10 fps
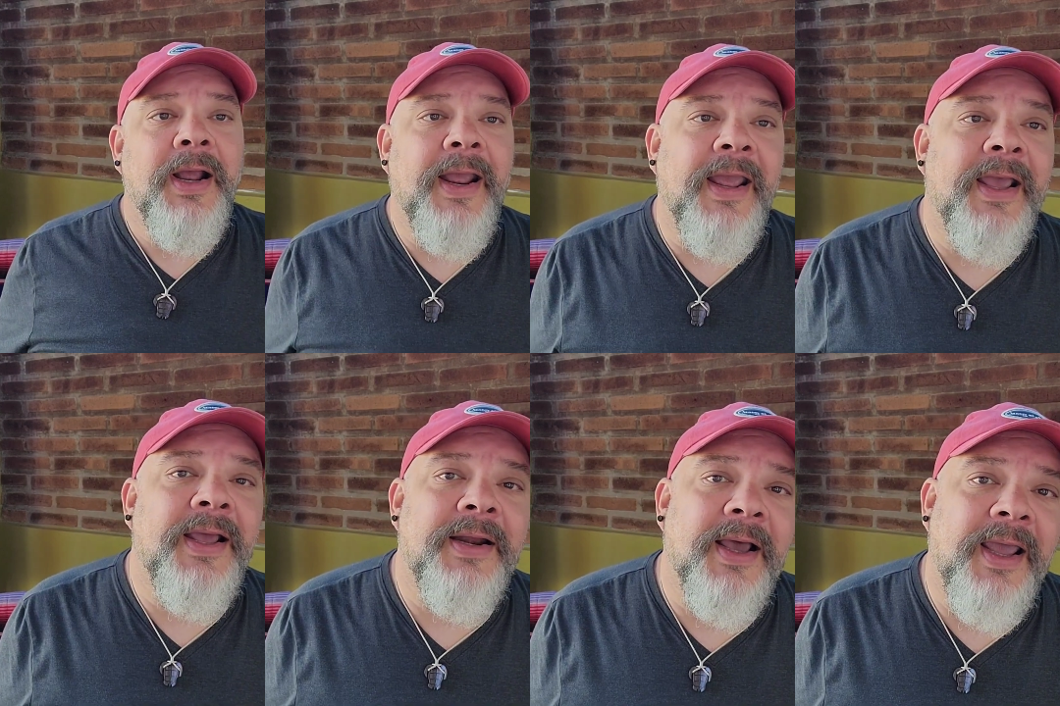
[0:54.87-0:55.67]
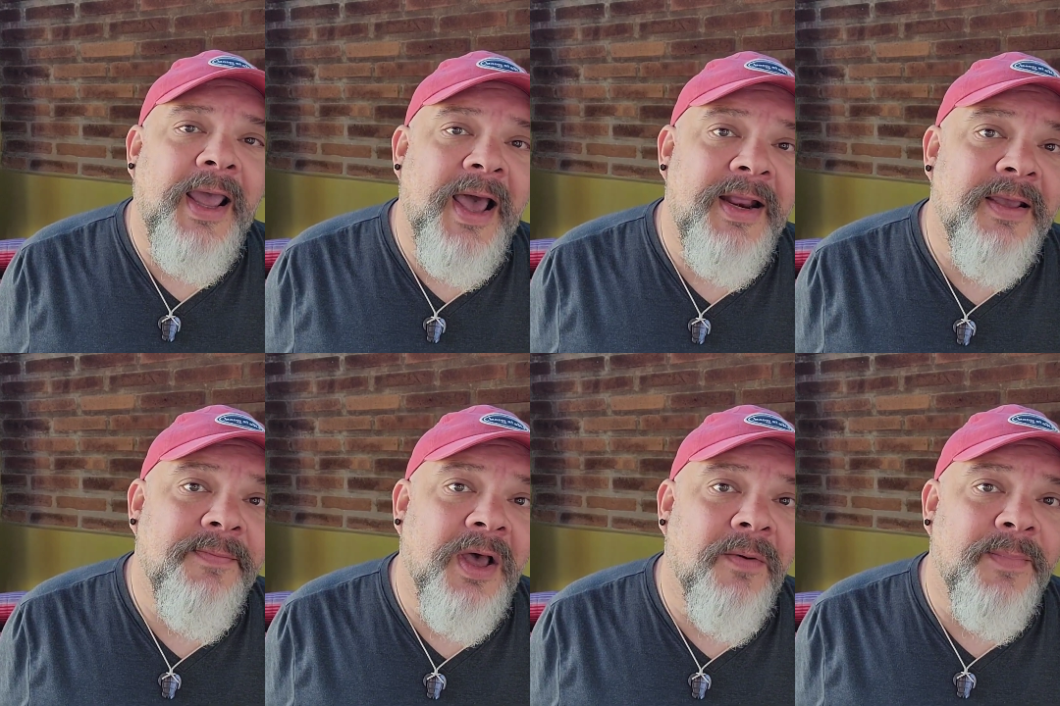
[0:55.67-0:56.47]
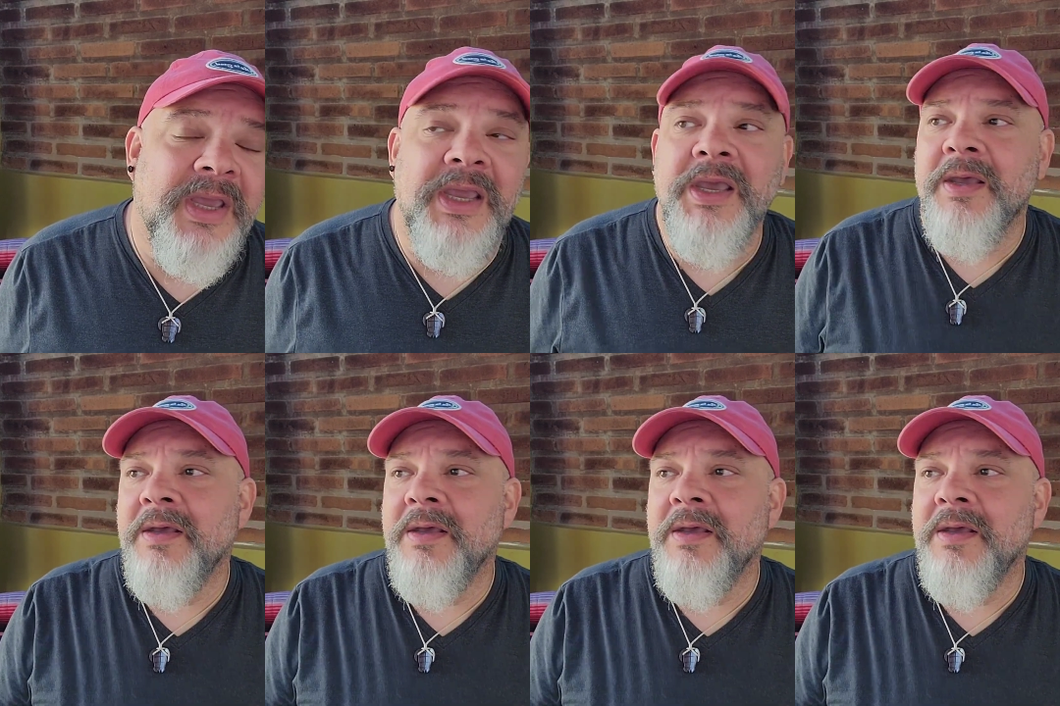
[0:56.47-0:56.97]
And I had him help me